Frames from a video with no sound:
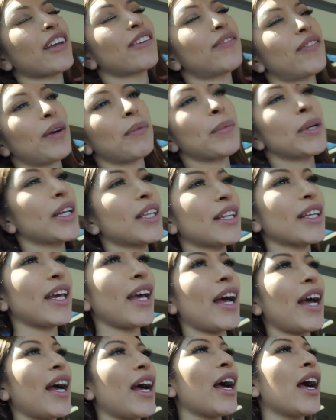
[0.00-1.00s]

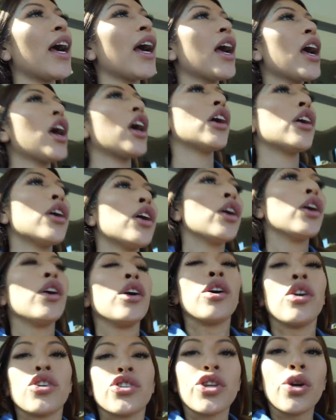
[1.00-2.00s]
Familia.
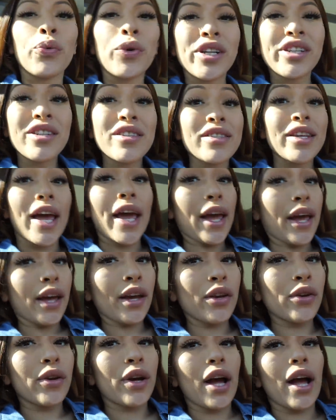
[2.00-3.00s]
So we just
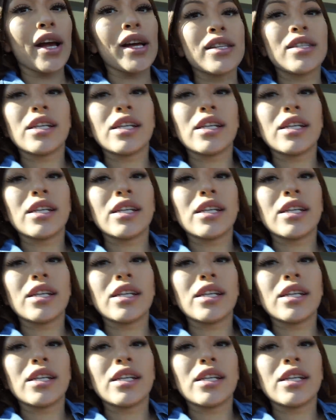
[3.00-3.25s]
ate, you guys.